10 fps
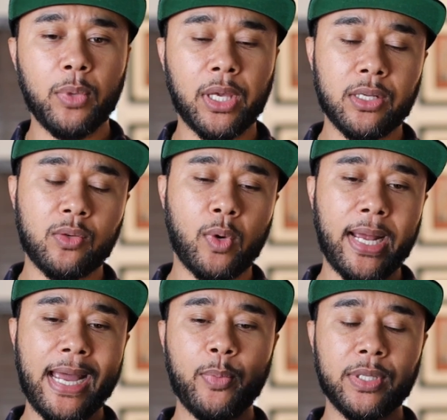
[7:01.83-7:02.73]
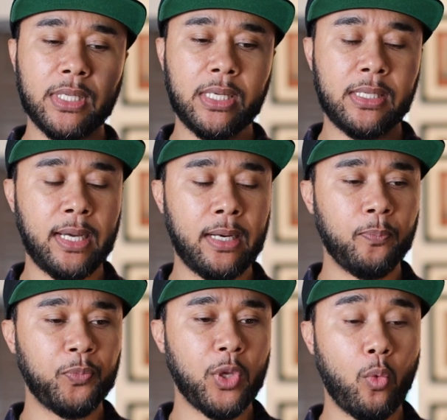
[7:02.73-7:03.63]
Because what happens is that
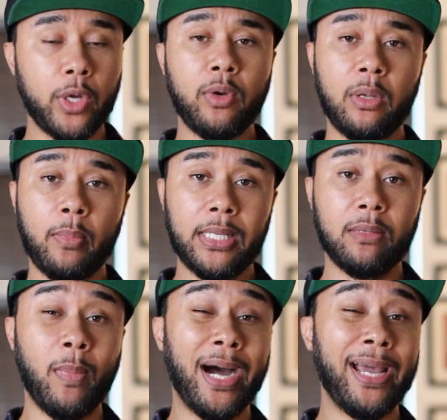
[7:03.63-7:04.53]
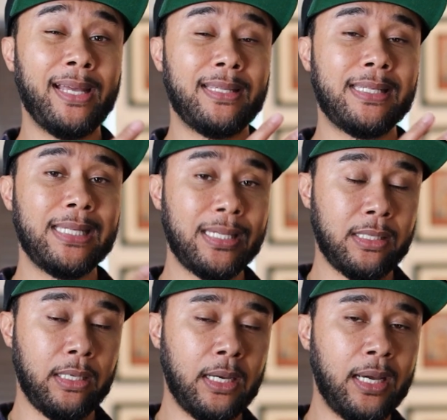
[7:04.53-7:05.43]
when you animate in Maya at
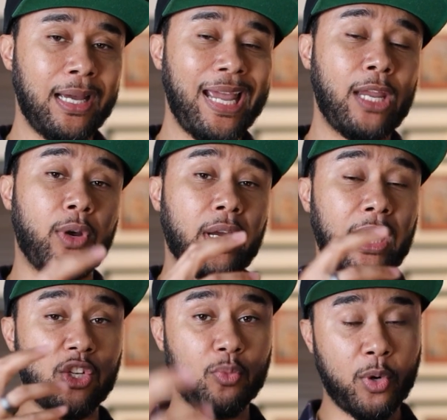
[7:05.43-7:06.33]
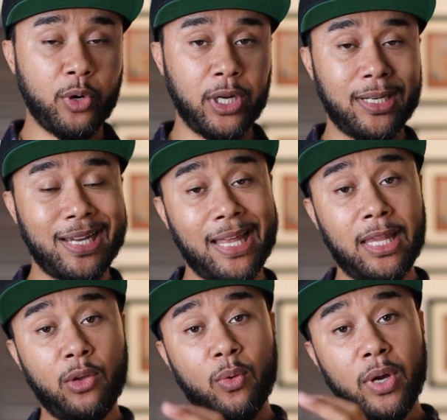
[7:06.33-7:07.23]
60 and you can export it
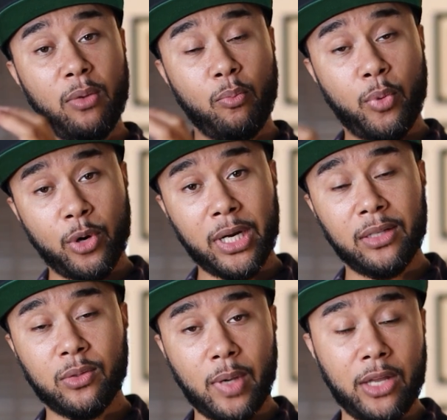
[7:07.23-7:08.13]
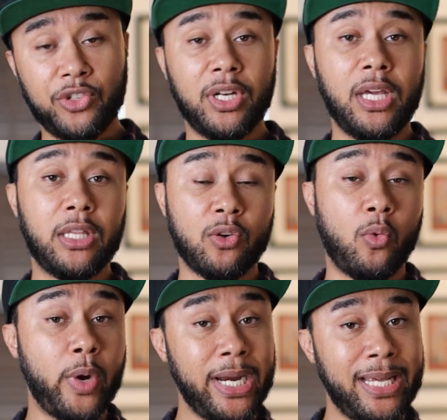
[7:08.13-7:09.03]
and then you import it into Engine, it's
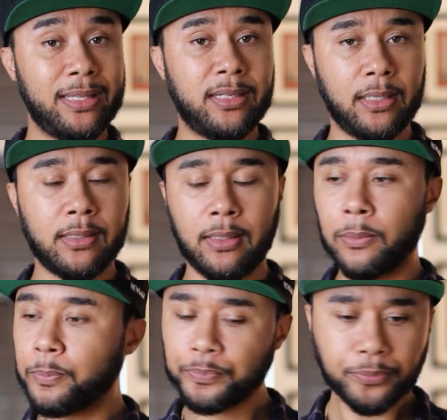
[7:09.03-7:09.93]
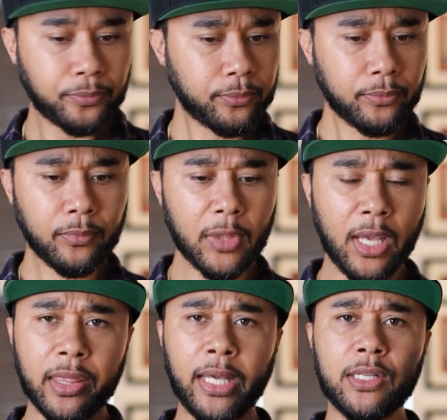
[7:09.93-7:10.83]
already at 60,
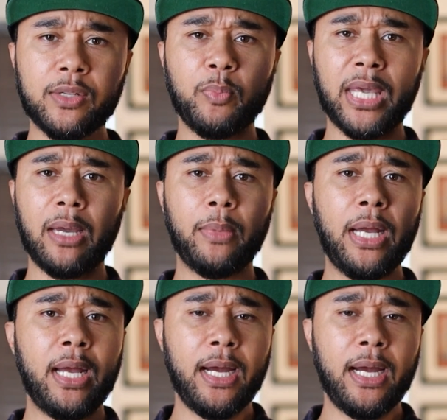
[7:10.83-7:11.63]
things become